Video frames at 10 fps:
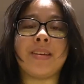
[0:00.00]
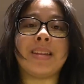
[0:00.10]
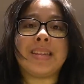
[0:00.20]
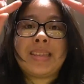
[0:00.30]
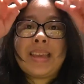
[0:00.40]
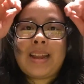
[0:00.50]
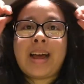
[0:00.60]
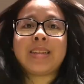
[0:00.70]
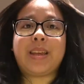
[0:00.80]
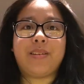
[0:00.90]
It is the
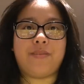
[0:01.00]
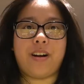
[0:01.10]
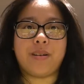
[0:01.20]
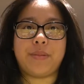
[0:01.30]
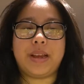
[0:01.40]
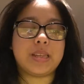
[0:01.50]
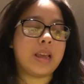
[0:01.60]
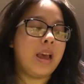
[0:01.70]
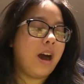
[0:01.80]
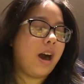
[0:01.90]
last day of Vlogmas.
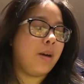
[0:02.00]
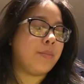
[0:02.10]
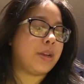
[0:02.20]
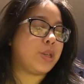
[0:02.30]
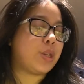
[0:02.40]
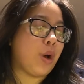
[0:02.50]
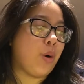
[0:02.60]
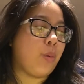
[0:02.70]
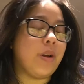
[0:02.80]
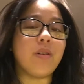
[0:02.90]
Um,
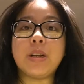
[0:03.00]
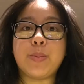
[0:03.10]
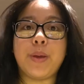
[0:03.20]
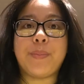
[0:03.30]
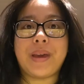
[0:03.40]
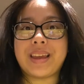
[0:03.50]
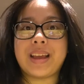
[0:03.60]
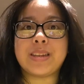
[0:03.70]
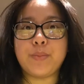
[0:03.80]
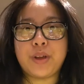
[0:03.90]
so we are going to be baking
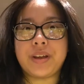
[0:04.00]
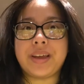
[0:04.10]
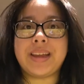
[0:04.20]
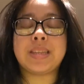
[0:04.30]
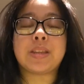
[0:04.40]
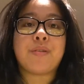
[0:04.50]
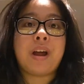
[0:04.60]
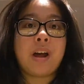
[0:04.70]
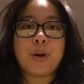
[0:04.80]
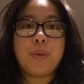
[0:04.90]
some cookies. They're
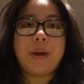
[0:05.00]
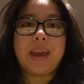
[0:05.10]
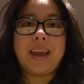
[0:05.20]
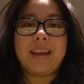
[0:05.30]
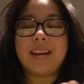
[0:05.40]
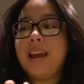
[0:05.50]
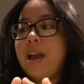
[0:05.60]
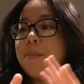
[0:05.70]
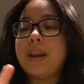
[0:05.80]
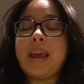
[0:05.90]
not homemade,
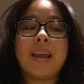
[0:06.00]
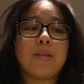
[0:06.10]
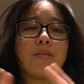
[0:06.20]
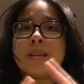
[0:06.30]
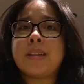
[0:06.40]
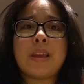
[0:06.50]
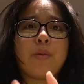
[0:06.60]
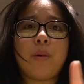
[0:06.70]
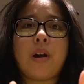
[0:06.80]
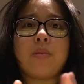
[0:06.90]
but hey, there's
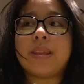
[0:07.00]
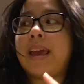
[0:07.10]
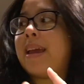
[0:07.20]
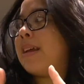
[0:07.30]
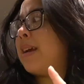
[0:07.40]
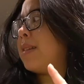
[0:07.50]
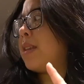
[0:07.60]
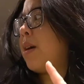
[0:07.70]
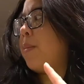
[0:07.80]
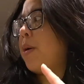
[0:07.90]
nothing wrong with getting
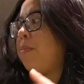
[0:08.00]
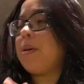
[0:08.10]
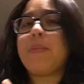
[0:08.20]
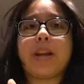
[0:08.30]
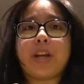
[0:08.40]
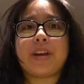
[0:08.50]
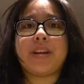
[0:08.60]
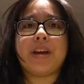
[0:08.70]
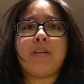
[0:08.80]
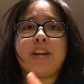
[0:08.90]
some pre-made cookie
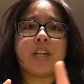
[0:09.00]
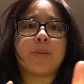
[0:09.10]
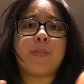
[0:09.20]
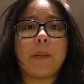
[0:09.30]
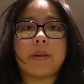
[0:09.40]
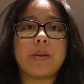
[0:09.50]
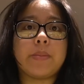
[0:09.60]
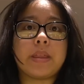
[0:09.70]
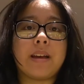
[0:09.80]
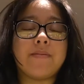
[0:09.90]
dough and just popping them
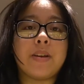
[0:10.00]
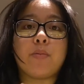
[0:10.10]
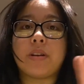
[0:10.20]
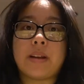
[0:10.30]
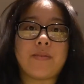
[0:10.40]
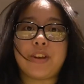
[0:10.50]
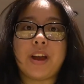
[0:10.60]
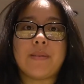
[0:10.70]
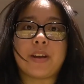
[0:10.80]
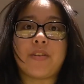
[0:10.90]
in the oven whenever you
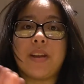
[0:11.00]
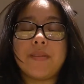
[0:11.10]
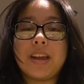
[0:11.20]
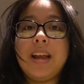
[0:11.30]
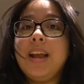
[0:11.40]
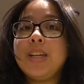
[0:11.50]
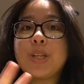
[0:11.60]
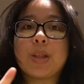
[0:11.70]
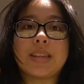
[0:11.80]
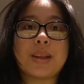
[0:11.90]
have that craving.
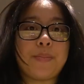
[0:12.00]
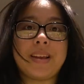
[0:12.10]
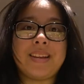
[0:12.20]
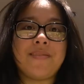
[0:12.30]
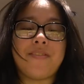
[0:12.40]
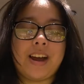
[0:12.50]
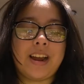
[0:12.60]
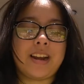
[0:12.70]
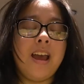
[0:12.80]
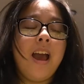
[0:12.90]
So that's completely fine.